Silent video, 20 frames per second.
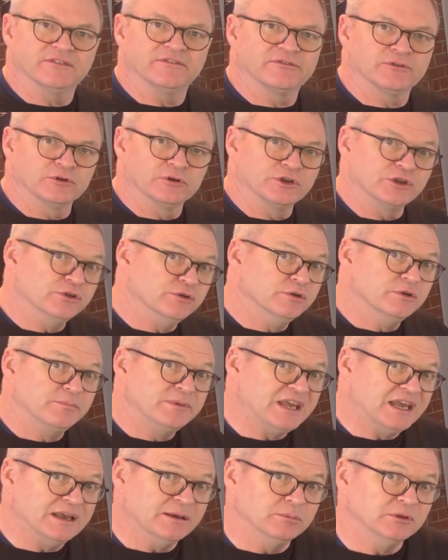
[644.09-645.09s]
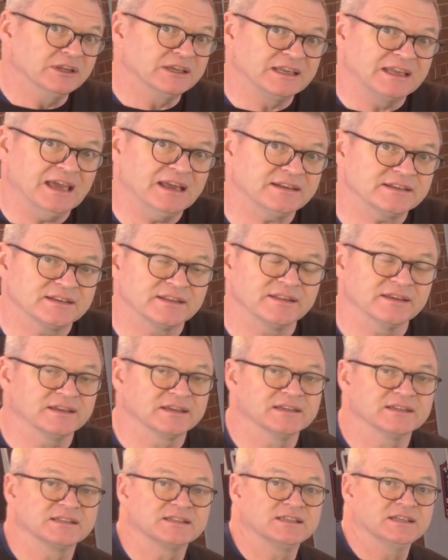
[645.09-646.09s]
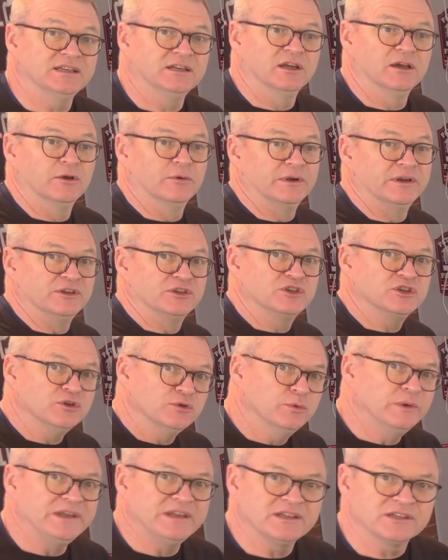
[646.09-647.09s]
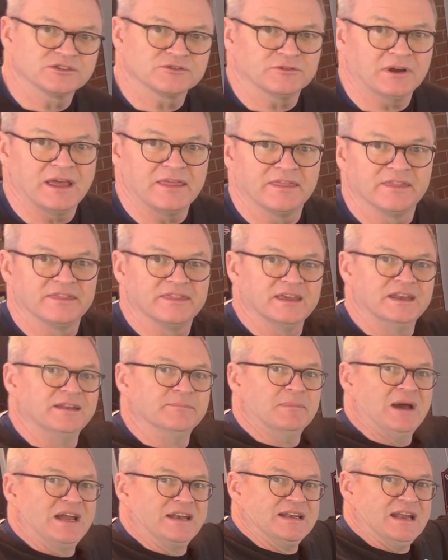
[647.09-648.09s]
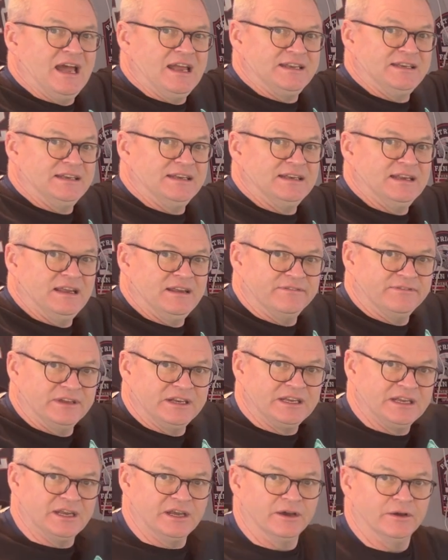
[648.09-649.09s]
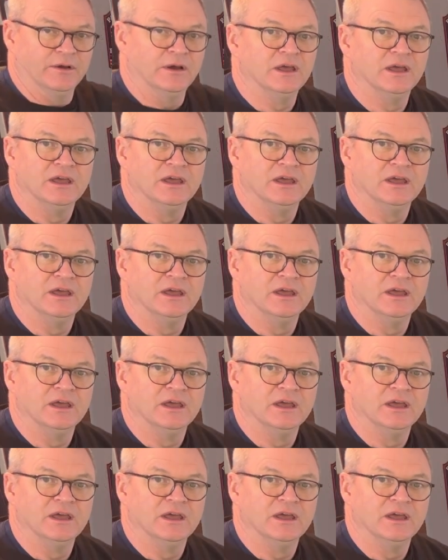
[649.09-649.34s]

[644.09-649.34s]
for you to be able to get to the casino in two weeks rather than my 90 day video.